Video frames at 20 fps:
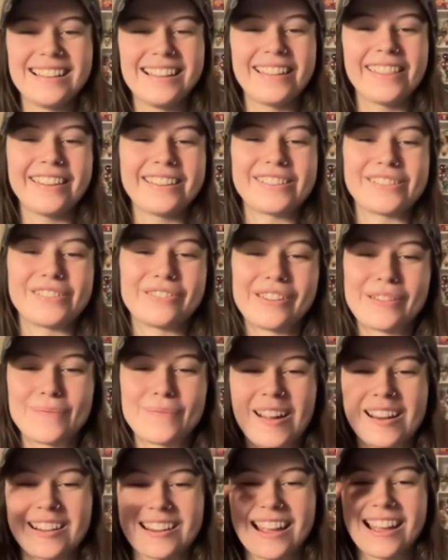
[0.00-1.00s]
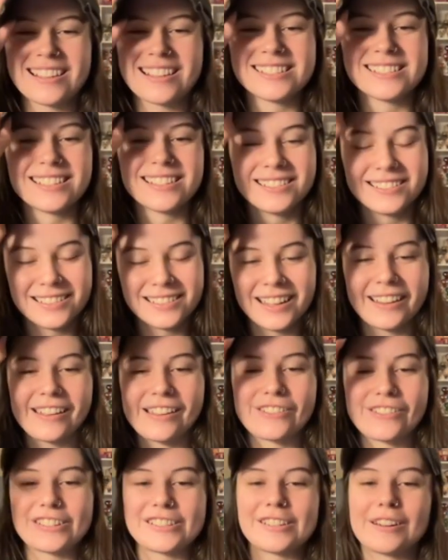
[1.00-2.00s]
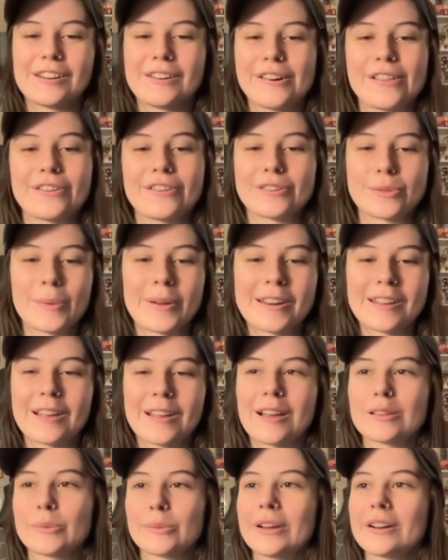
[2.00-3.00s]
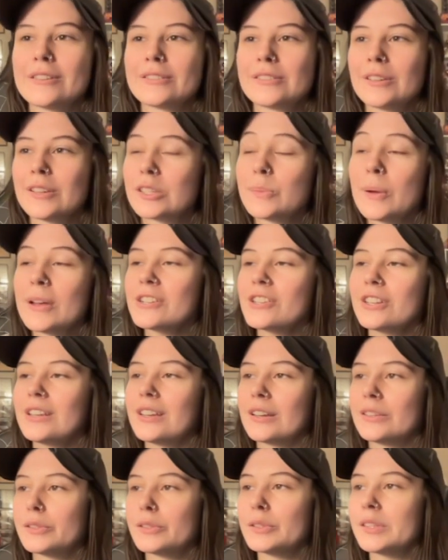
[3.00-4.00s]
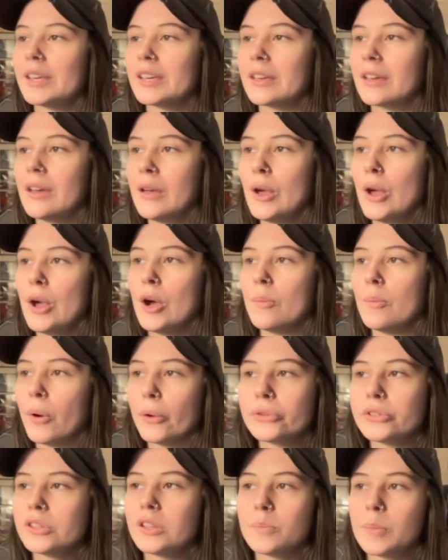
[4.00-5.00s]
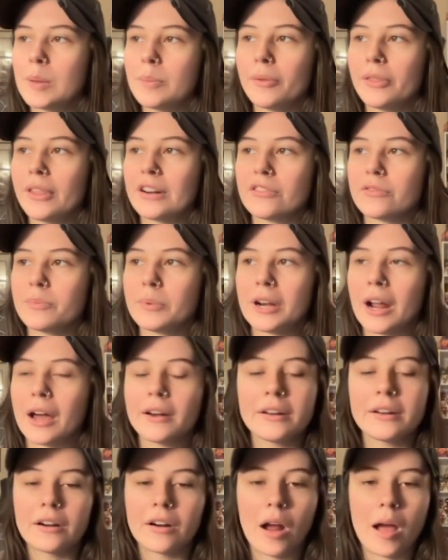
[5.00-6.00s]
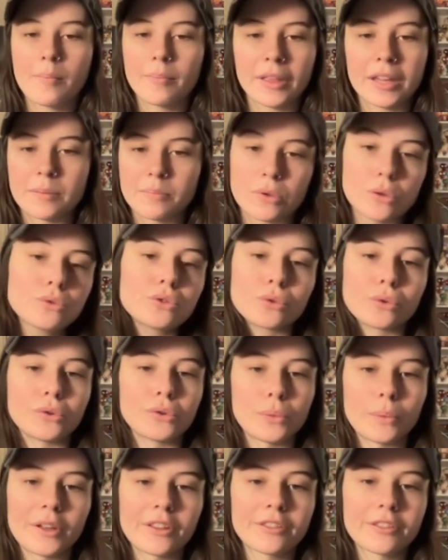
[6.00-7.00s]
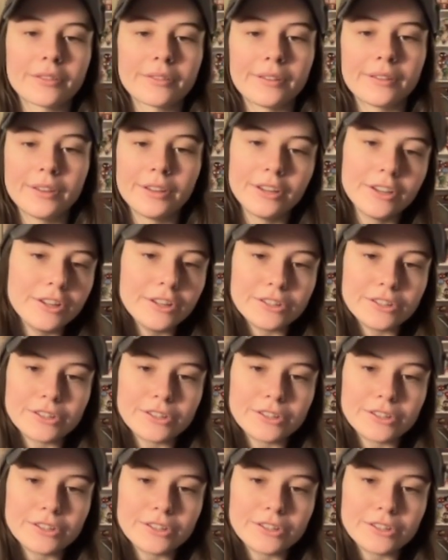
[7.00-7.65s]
I think it's a fun podcast. I like listening to other Spidey cosplayers, especially because it's like most of the people that have been on here, I'm like mutuals with. Yeah.